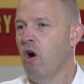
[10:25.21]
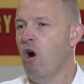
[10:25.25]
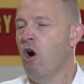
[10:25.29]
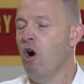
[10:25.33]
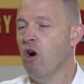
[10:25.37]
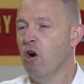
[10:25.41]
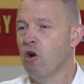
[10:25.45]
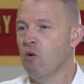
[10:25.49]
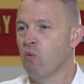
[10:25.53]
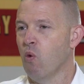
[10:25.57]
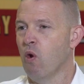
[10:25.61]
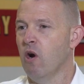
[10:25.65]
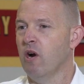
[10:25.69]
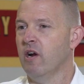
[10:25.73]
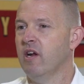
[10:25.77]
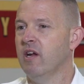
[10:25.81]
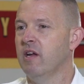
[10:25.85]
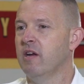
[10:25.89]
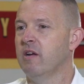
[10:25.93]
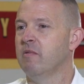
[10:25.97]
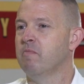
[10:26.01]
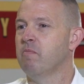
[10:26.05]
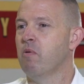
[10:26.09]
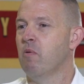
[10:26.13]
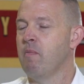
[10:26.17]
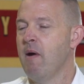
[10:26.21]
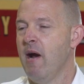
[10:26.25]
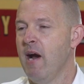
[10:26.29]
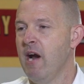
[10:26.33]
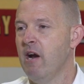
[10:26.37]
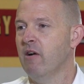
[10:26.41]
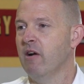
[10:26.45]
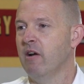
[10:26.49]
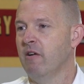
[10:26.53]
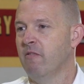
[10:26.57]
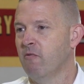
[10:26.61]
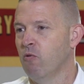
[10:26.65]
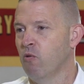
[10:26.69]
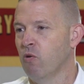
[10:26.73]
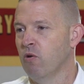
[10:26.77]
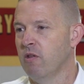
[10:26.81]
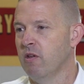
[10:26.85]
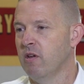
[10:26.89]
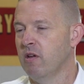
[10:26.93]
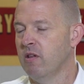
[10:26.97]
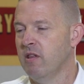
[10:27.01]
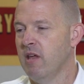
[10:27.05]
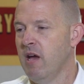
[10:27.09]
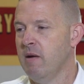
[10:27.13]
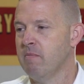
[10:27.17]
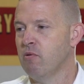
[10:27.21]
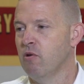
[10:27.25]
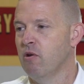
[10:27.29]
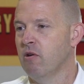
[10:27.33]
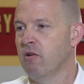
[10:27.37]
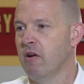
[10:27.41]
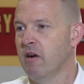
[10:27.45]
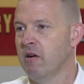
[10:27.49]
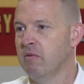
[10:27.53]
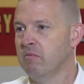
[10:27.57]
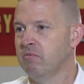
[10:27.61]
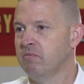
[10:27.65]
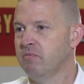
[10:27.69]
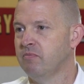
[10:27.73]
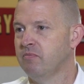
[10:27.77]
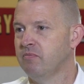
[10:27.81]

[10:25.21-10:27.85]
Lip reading: hard work in preparing for that program.